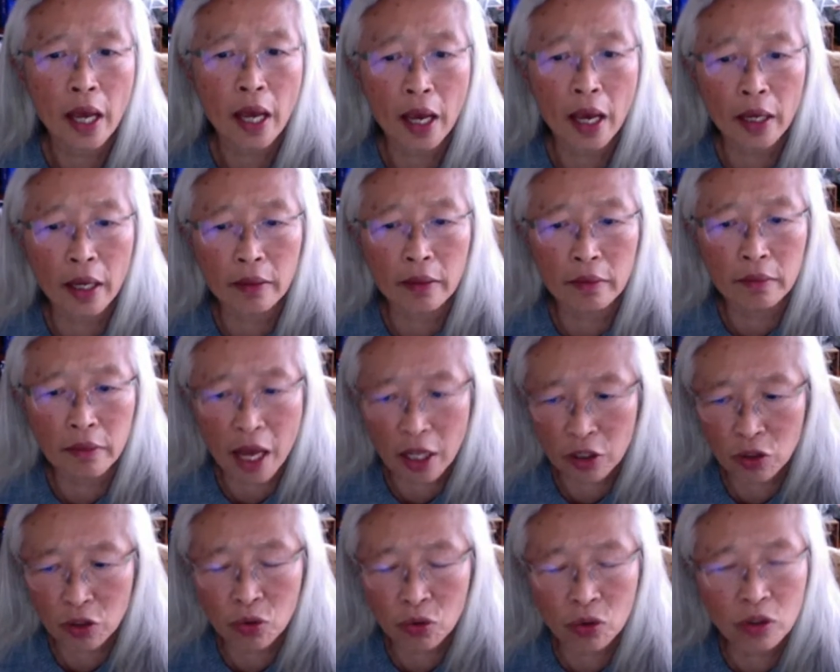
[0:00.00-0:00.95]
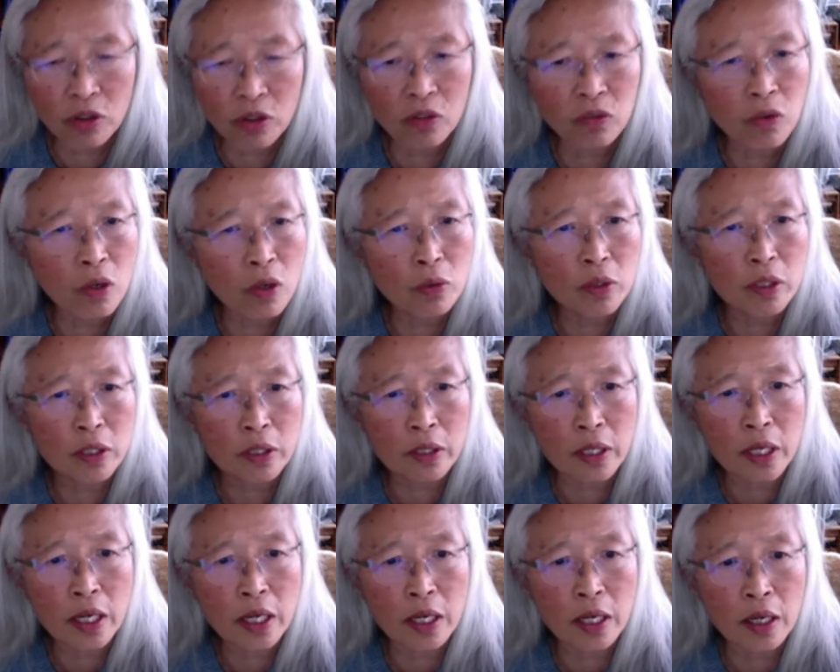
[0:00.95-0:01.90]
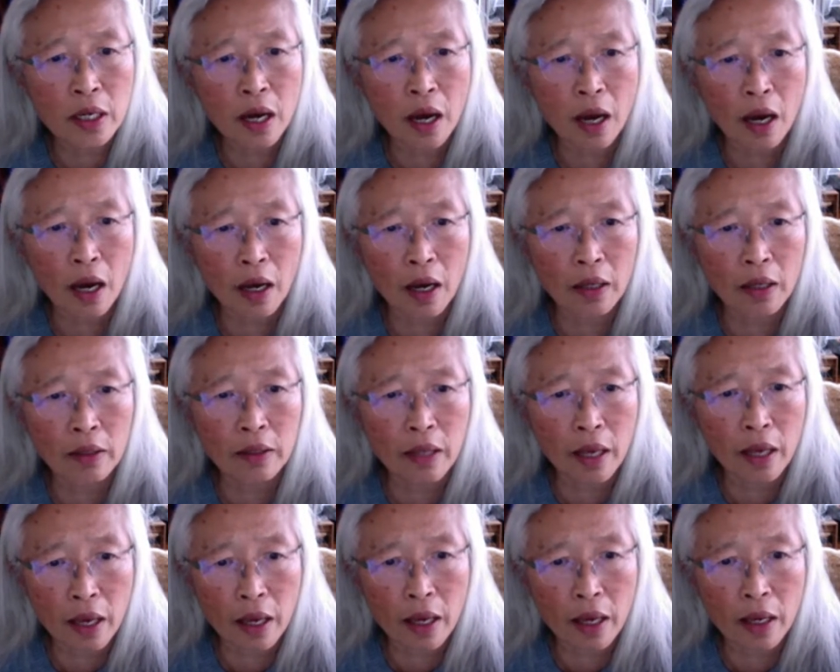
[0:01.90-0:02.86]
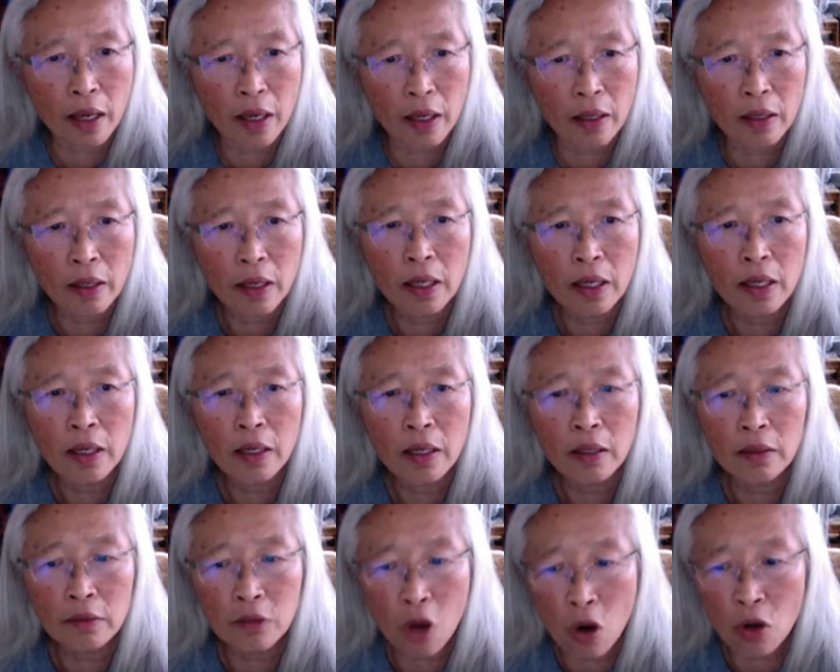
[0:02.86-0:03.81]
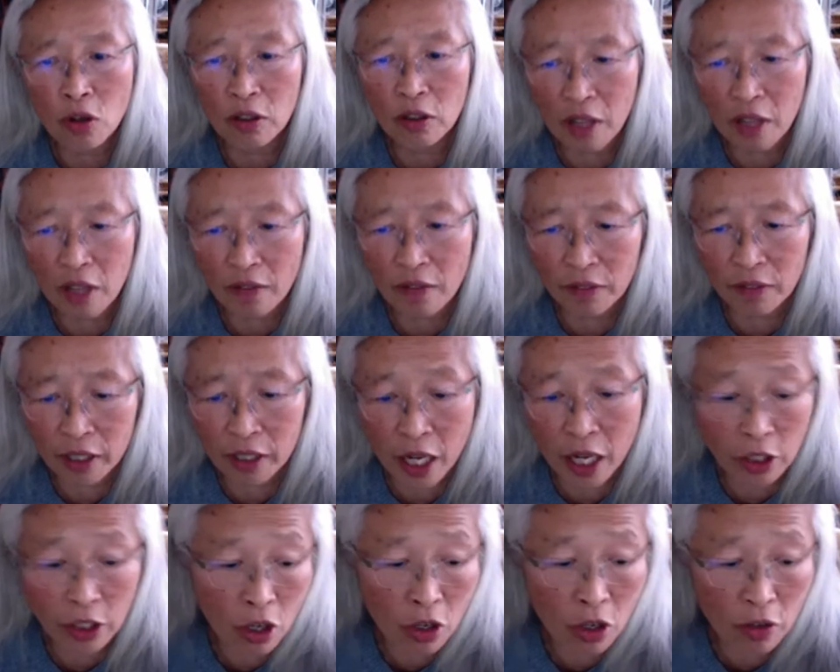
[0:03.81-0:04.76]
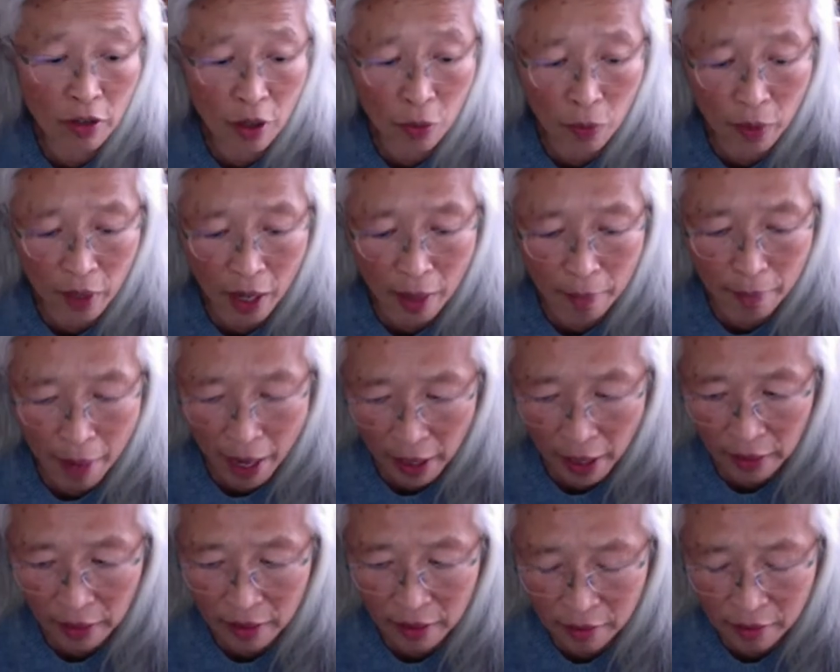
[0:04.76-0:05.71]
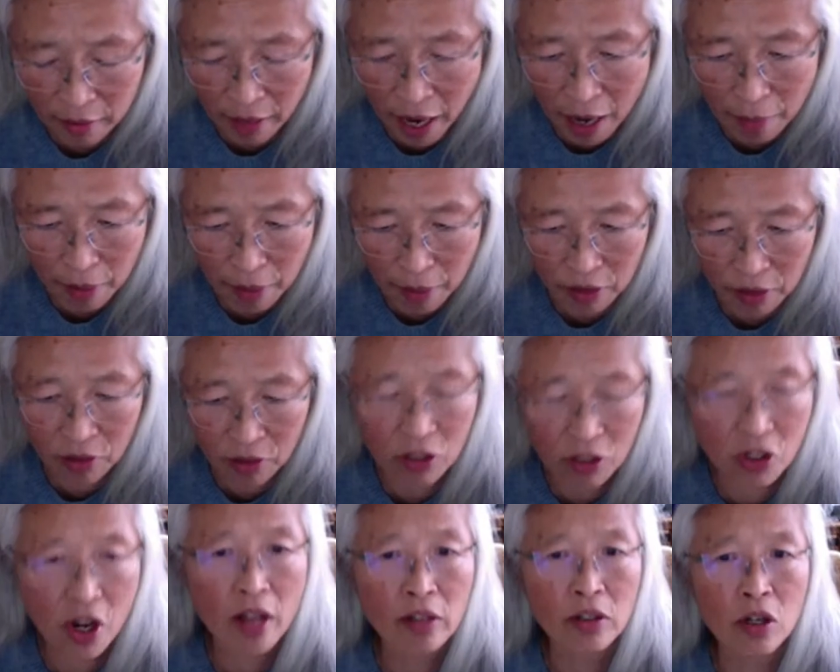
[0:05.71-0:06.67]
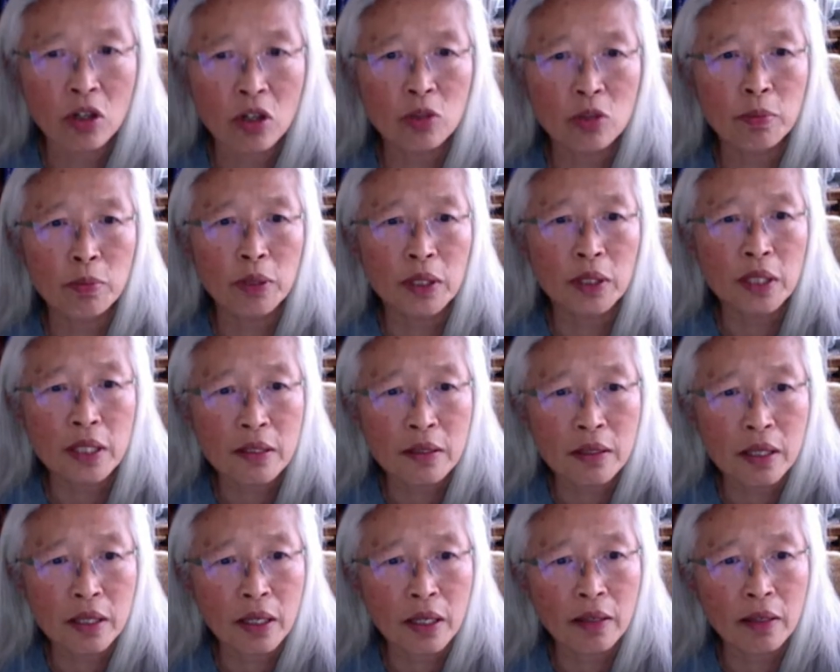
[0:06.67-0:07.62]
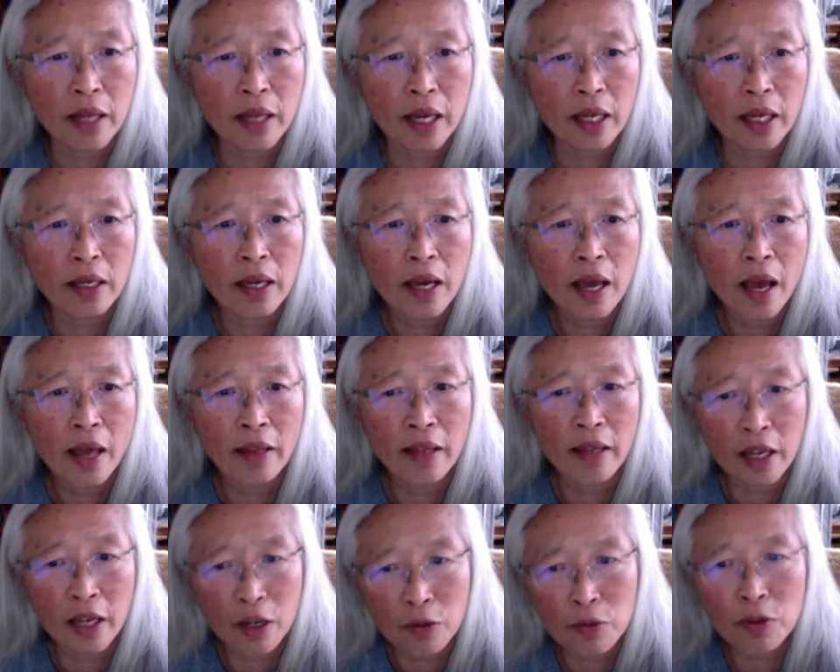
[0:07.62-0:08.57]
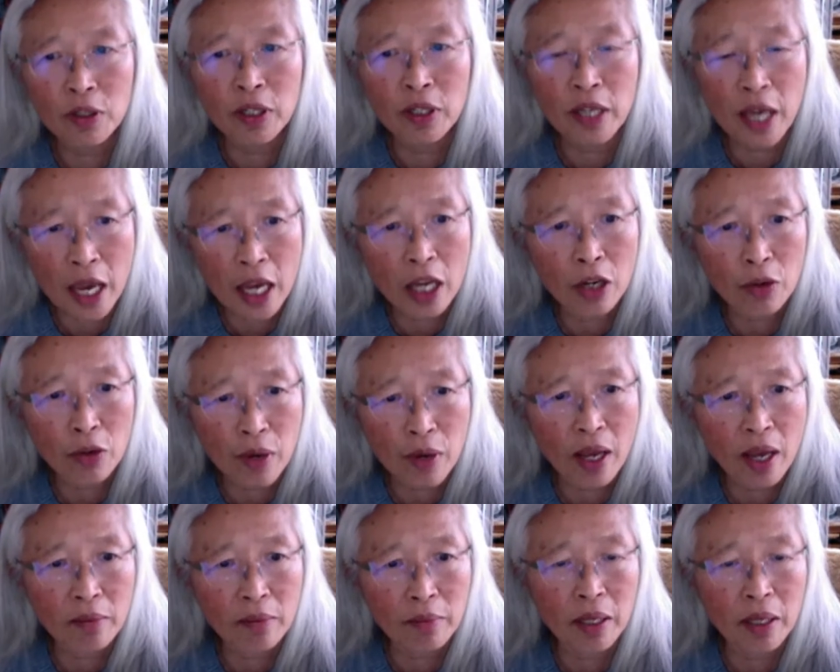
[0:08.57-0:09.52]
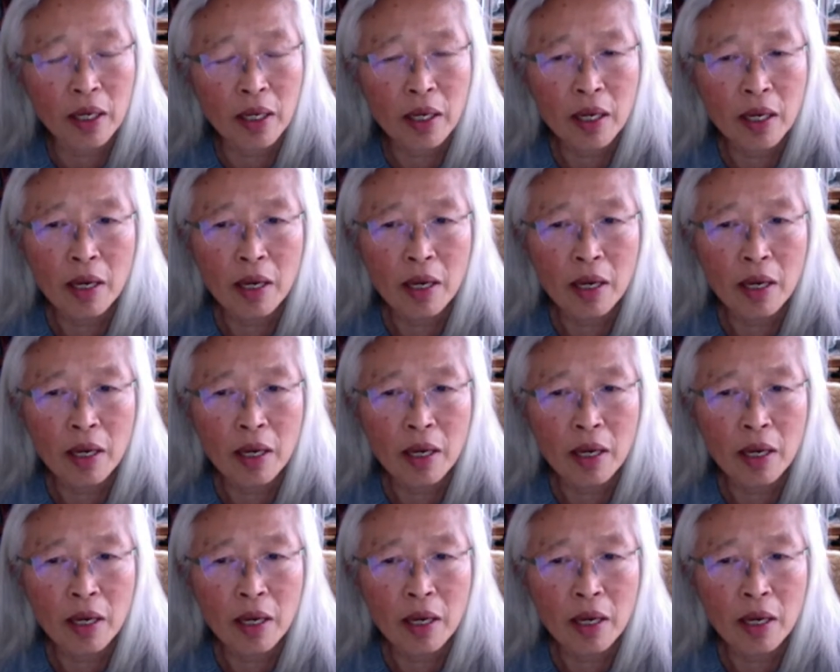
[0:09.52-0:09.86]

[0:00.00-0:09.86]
And that's sort of what we're seeing on a local level. And I know that when I make these statements, the jail goes ballistic and they get really angry at me.